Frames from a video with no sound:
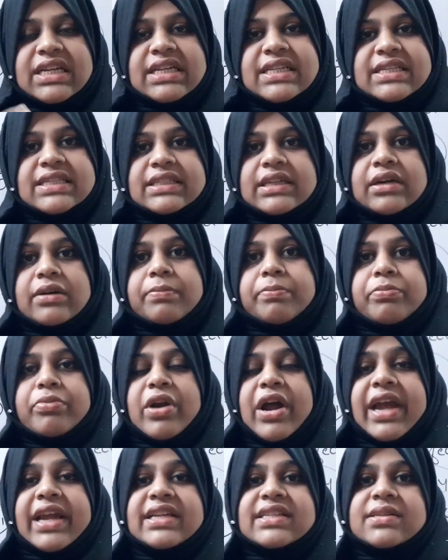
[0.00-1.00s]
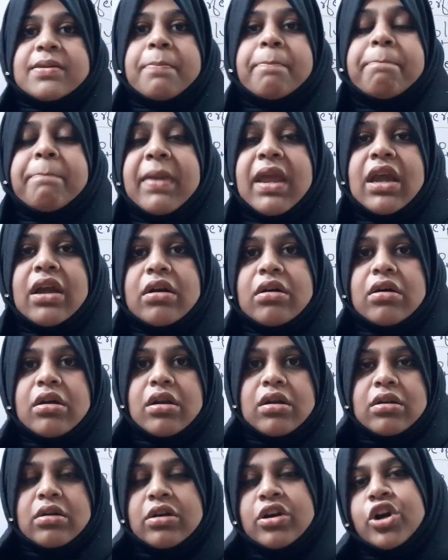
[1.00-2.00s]
is a price maker.
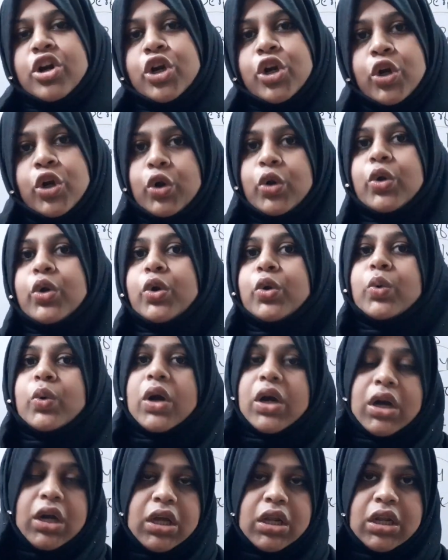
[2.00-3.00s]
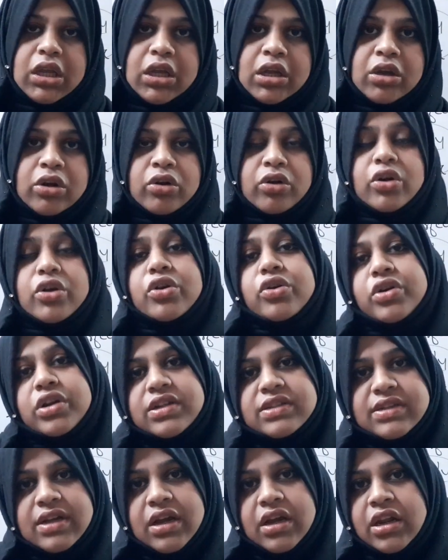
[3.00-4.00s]
Do you agree or you
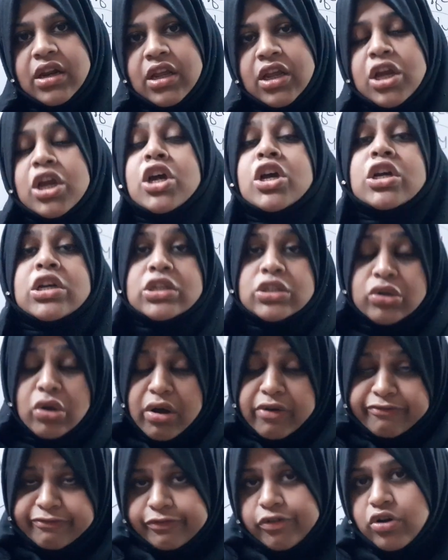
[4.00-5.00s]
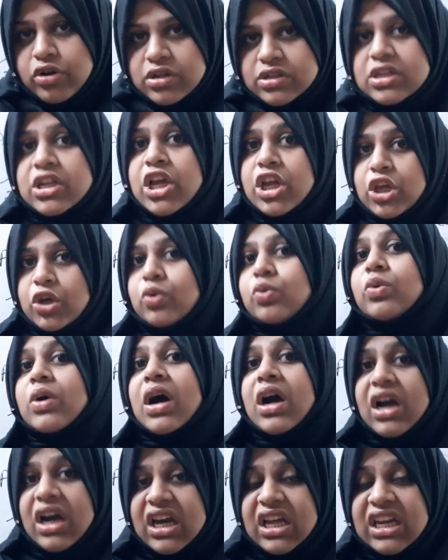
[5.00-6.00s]
disagree? So of course you
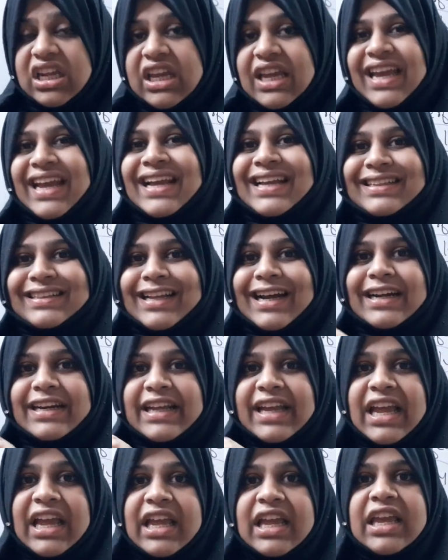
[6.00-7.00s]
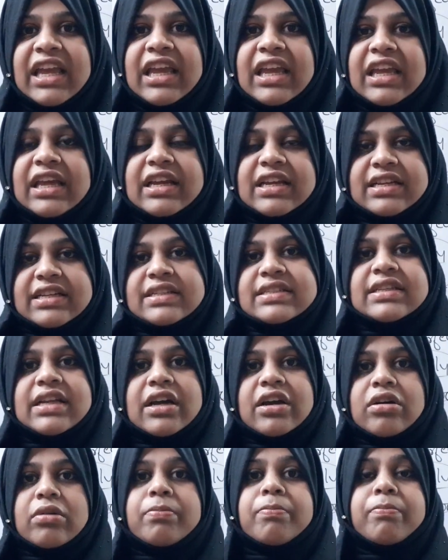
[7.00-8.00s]
agree that he is
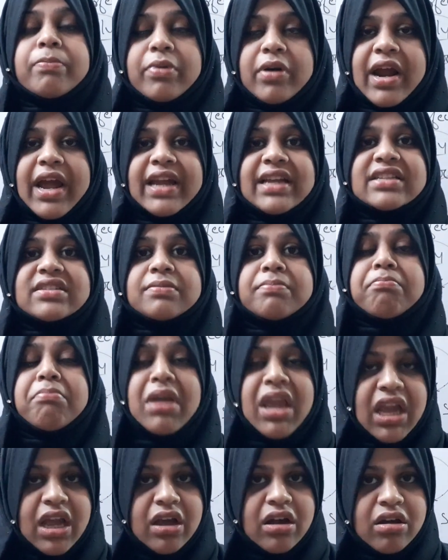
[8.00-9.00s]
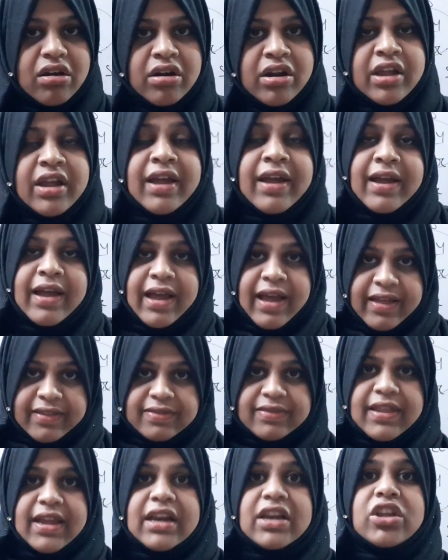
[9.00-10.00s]
a price maker,
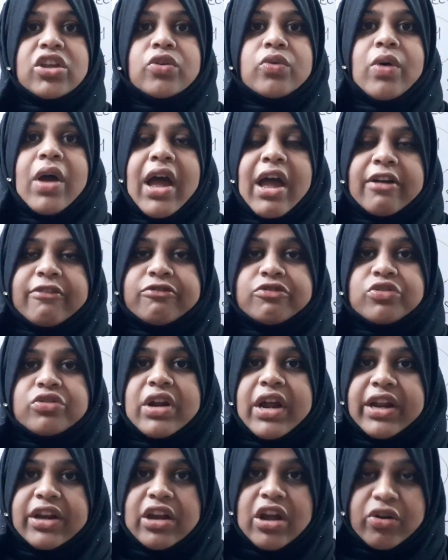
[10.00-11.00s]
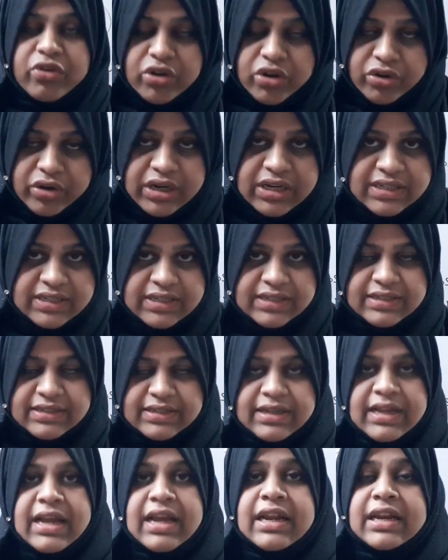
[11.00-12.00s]
and then you have to write down your
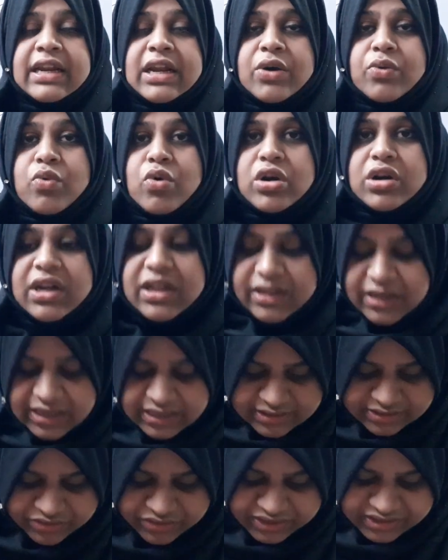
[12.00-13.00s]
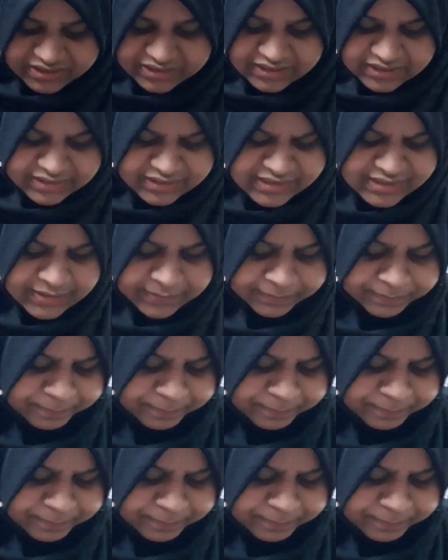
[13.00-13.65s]
reasons. Now what are these reasons?